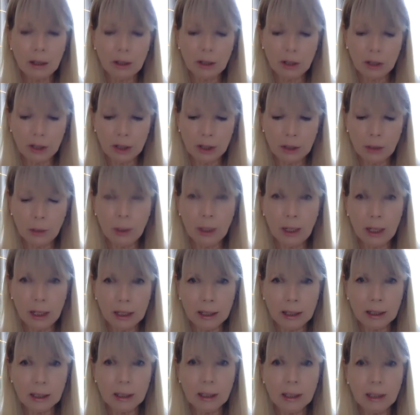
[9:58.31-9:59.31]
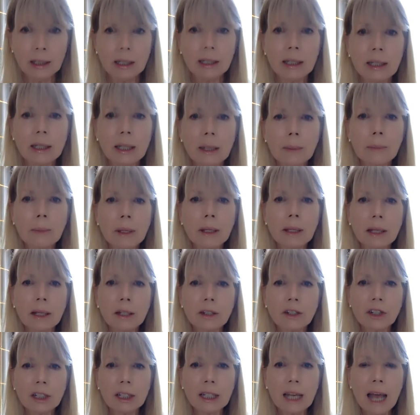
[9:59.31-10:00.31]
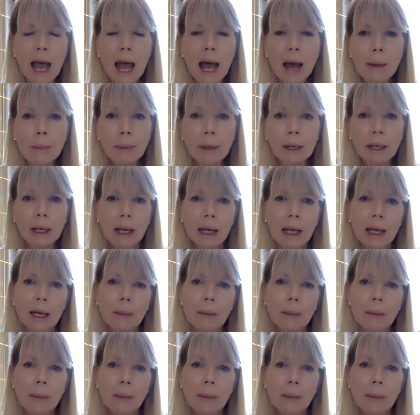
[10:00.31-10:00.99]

just to an instant, that's something that just happened,